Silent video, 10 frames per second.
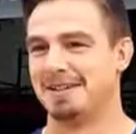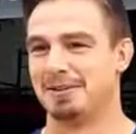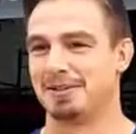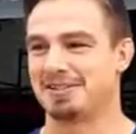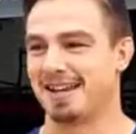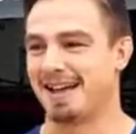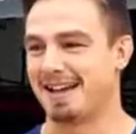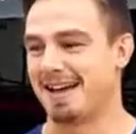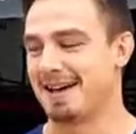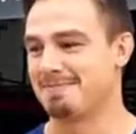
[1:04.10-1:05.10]
could say
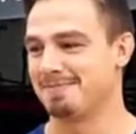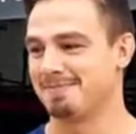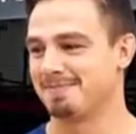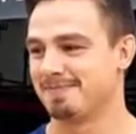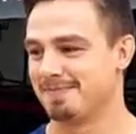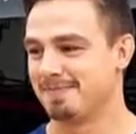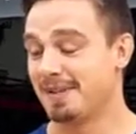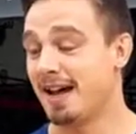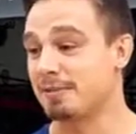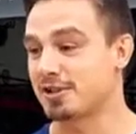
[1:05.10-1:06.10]
that.
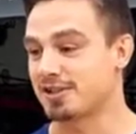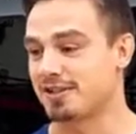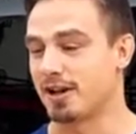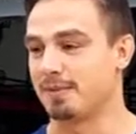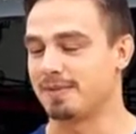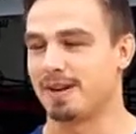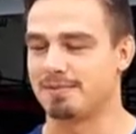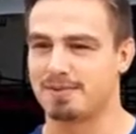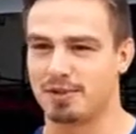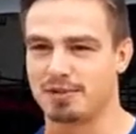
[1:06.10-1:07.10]
I'm just
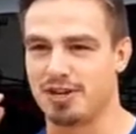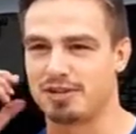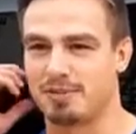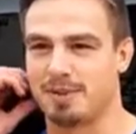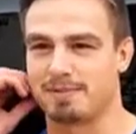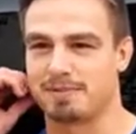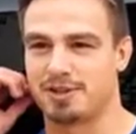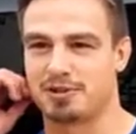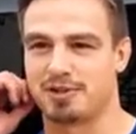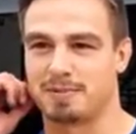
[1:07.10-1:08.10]
I'm sort of changing
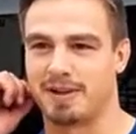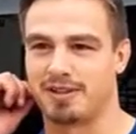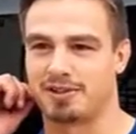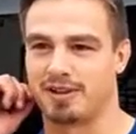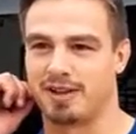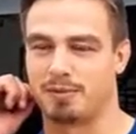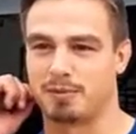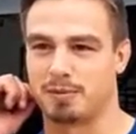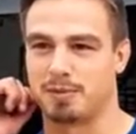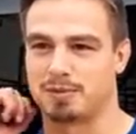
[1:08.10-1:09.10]
positions a bit this year. They want
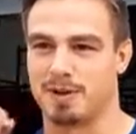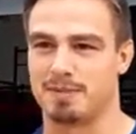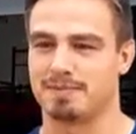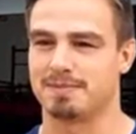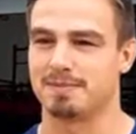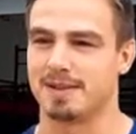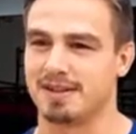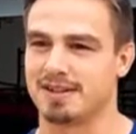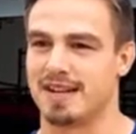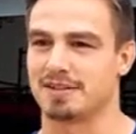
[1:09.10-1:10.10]
to play in
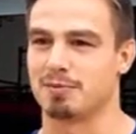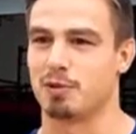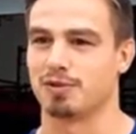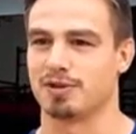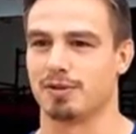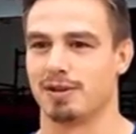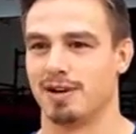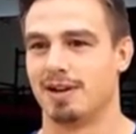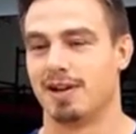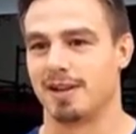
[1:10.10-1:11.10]
the centre more, so
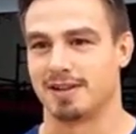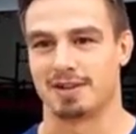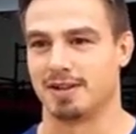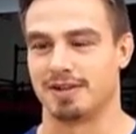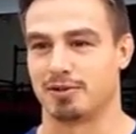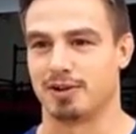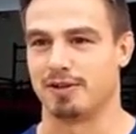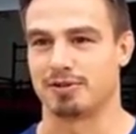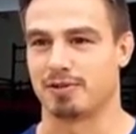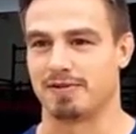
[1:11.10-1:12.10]
it's
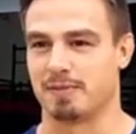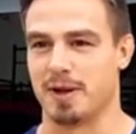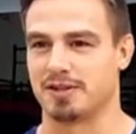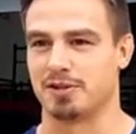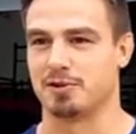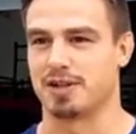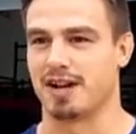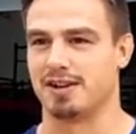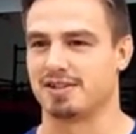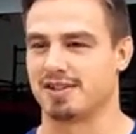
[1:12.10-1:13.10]
great for me. It's a new
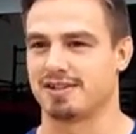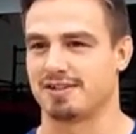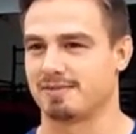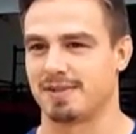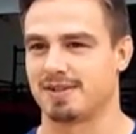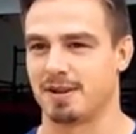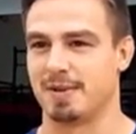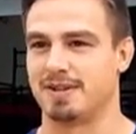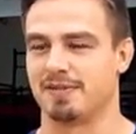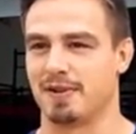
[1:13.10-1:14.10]
challenge. It's something
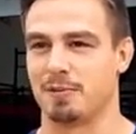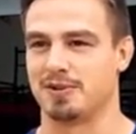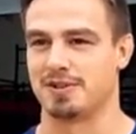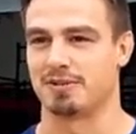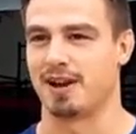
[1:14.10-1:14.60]
different, which is great.